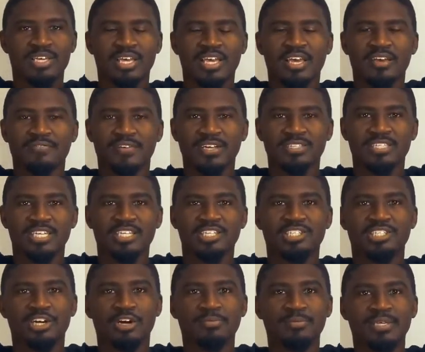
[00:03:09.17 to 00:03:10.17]
If I say,
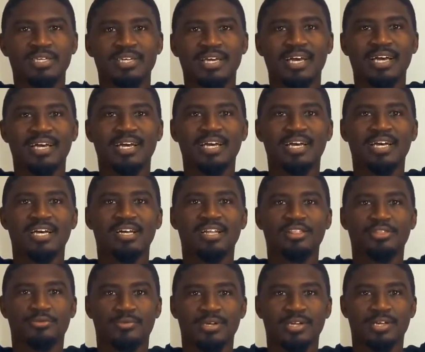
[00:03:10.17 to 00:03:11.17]
show me
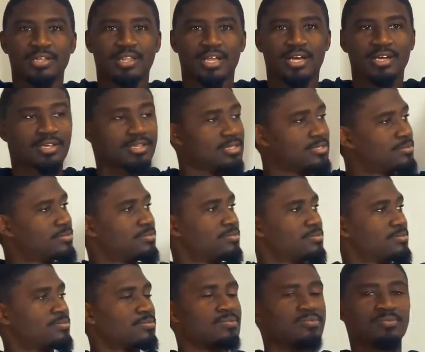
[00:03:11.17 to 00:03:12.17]
3 o'clock,
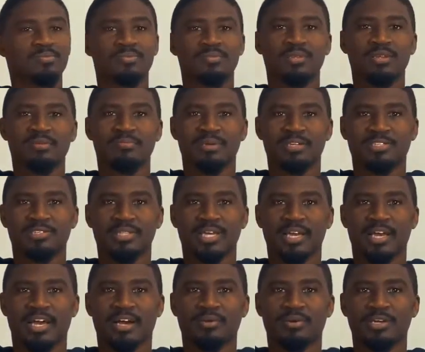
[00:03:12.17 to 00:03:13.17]
make sure that
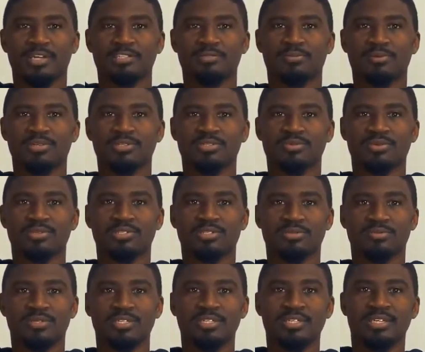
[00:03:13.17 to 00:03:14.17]
hour hand's pointing towards
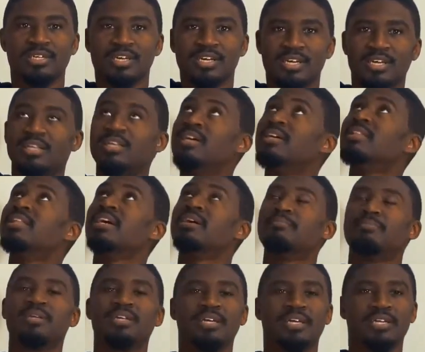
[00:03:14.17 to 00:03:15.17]
3 and that
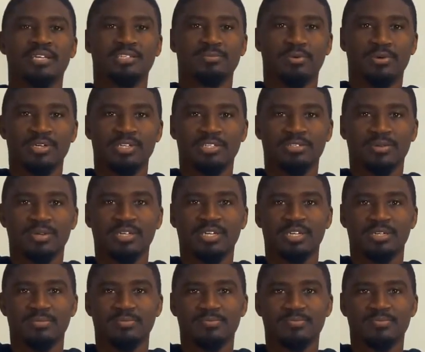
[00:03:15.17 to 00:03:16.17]
minute hand is pointed straight
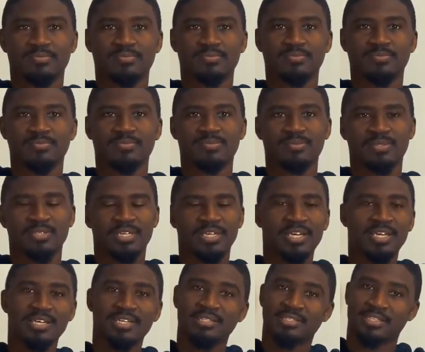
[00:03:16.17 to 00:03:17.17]
up.
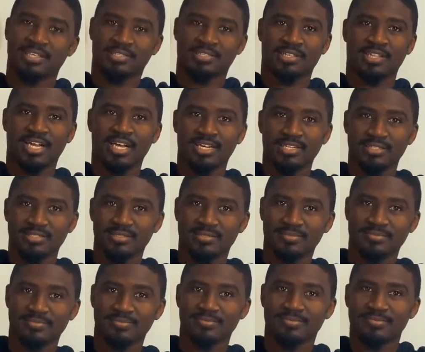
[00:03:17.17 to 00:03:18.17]
6 o'clock.
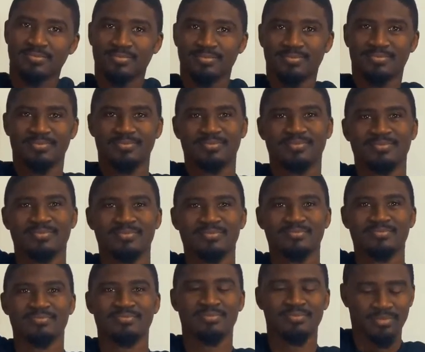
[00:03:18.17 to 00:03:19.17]

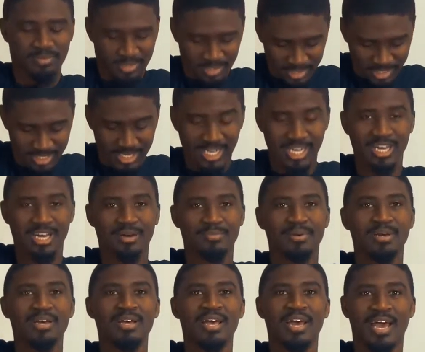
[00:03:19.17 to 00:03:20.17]
Good job.
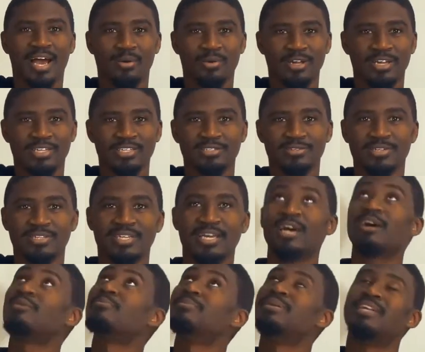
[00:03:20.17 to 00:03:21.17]
Hour hand straight
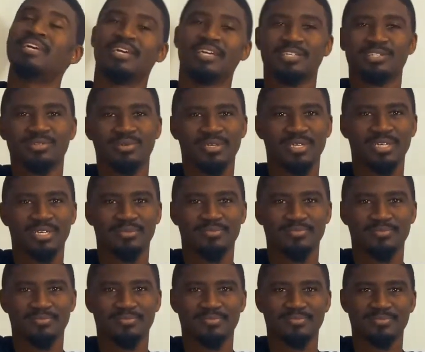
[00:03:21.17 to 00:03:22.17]
down, minute hand straight up.
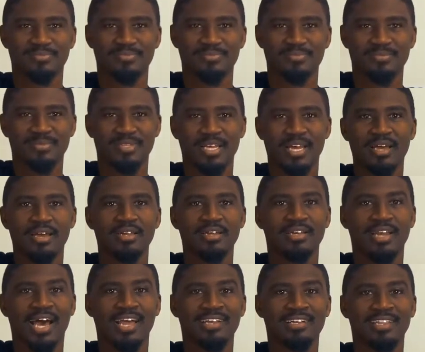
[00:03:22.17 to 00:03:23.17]

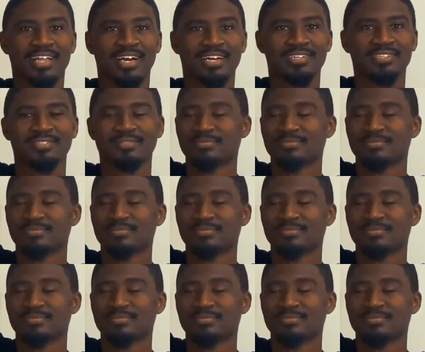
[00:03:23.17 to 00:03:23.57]
9 o'clock.